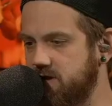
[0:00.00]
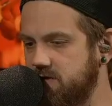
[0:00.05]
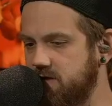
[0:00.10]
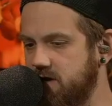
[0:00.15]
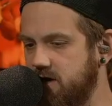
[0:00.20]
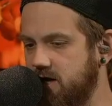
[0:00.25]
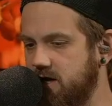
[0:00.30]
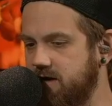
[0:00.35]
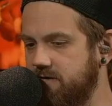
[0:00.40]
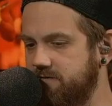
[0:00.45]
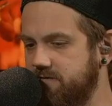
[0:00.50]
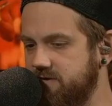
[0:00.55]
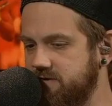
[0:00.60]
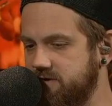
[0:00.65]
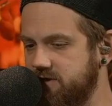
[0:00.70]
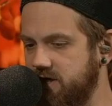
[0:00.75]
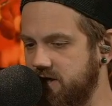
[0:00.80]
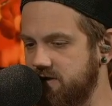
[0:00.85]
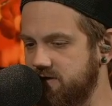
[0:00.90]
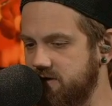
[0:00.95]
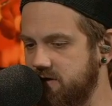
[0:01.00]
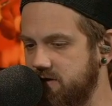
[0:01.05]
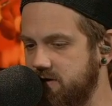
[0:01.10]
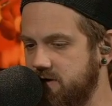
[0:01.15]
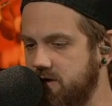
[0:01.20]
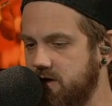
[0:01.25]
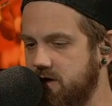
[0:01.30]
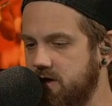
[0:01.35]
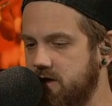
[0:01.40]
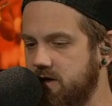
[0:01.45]
in the office.
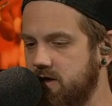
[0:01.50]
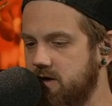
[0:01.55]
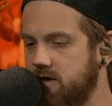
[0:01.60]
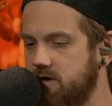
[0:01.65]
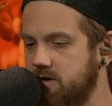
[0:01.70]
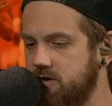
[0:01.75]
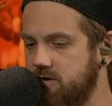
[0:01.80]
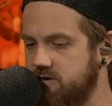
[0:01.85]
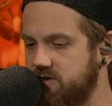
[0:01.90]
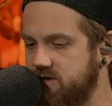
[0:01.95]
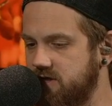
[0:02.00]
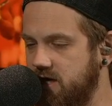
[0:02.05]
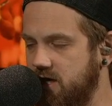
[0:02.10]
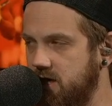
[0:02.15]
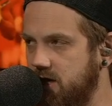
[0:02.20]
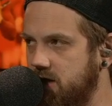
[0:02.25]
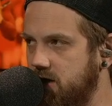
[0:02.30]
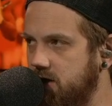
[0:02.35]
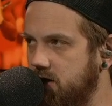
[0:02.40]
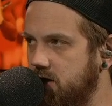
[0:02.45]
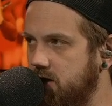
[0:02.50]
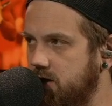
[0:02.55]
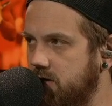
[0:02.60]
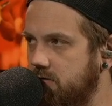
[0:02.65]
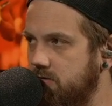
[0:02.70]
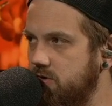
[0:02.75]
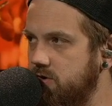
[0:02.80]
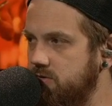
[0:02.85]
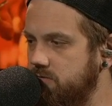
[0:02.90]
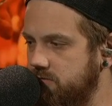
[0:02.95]
Jason, you said
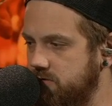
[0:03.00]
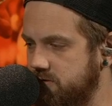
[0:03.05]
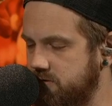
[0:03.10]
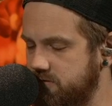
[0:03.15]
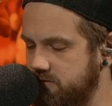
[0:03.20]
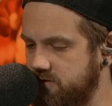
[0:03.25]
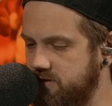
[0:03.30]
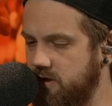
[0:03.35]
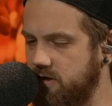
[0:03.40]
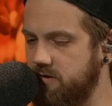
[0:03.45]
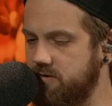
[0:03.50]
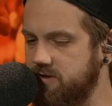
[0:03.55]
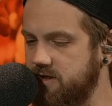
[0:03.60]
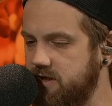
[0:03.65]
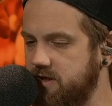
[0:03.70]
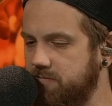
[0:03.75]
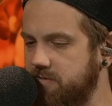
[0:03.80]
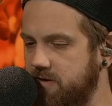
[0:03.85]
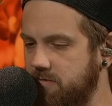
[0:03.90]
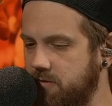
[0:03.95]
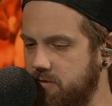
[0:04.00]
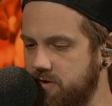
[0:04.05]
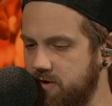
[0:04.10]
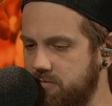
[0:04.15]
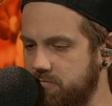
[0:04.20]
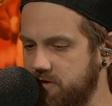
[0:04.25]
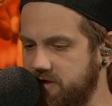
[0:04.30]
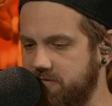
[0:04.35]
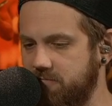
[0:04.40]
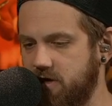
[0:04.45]
uh, you. Tell tell the people what
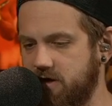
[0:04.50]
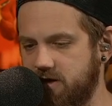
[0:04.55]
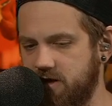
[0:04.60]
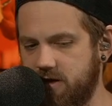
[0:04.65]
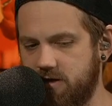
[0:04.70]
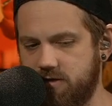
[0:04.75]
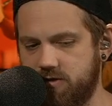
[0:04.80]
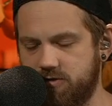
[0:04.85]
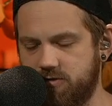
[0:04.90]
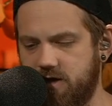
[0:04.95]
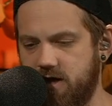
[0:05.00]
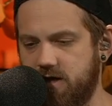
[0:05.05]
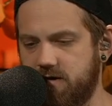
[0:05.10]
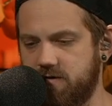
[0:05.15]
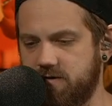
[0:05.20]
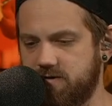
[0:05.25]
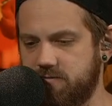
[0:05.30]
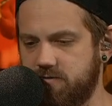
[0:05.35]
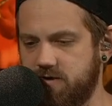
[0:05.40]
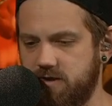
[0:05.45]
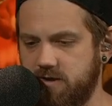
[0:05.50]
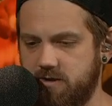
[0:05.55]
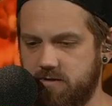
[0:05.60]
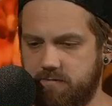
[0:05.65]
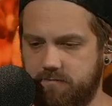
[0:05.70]
you believe about Kenyon Drake this yeah, week.